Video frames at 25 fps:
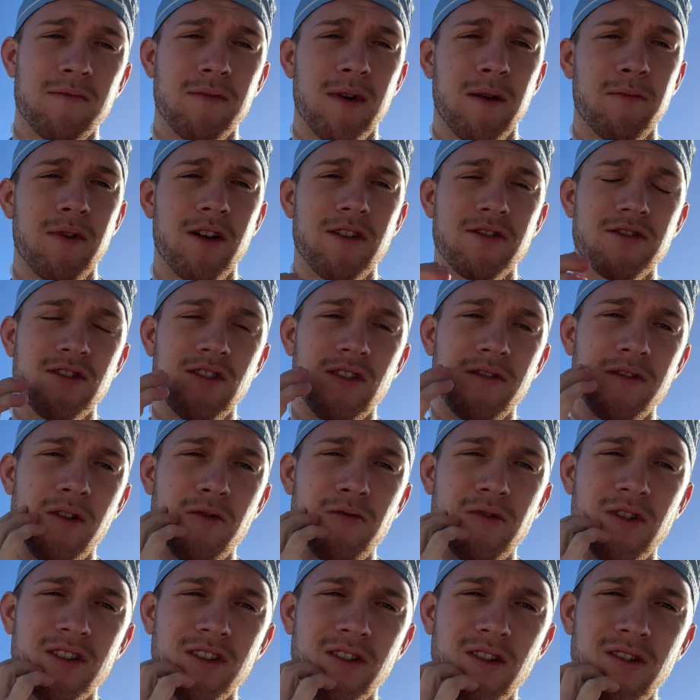I'm not sure if I
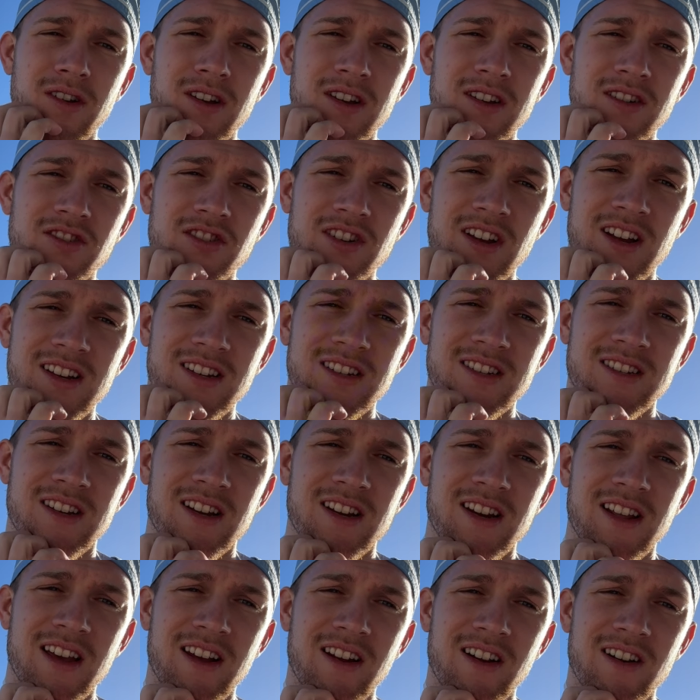want to go hit chest
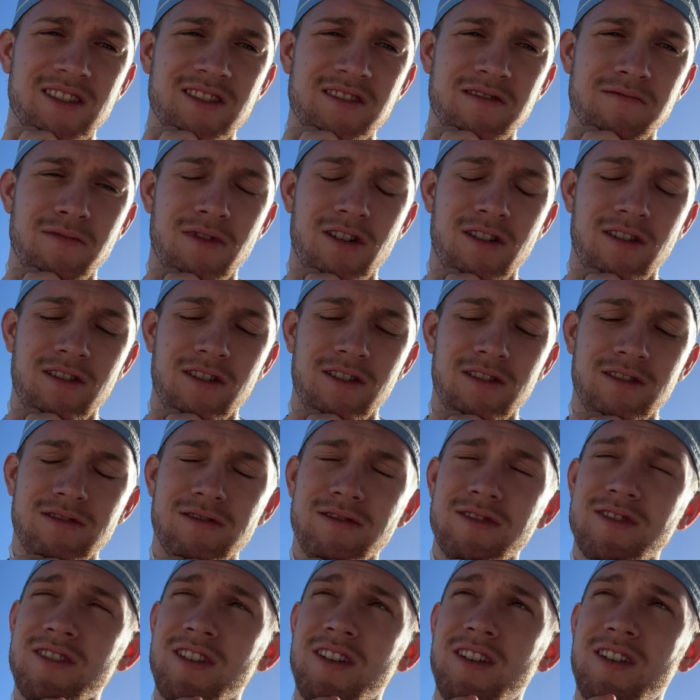today or tomorrow,
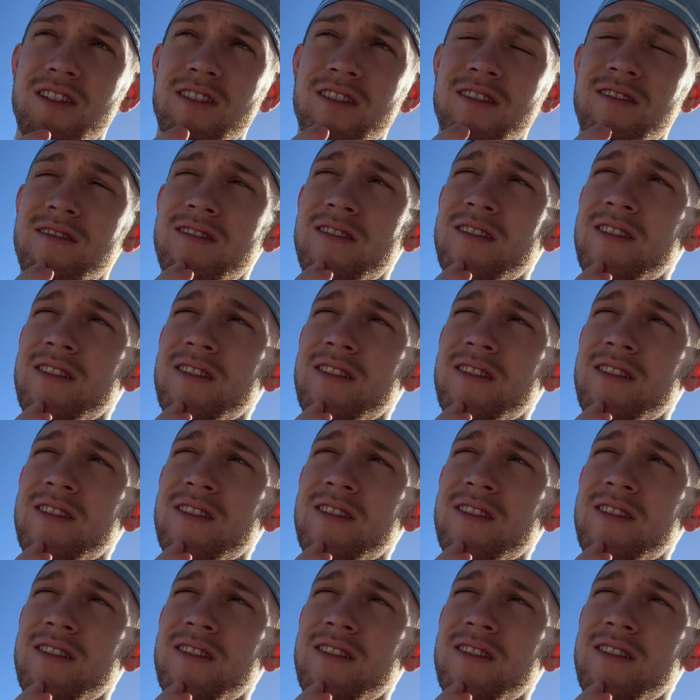so